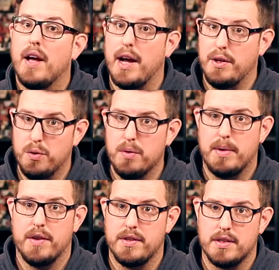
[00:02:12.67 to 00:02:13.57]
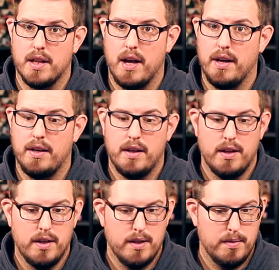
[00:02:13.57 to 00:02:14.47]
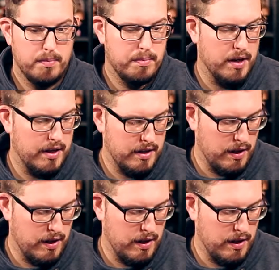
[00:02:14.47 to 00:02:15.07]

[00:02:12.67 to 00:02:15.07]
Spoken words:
I knew about this line, but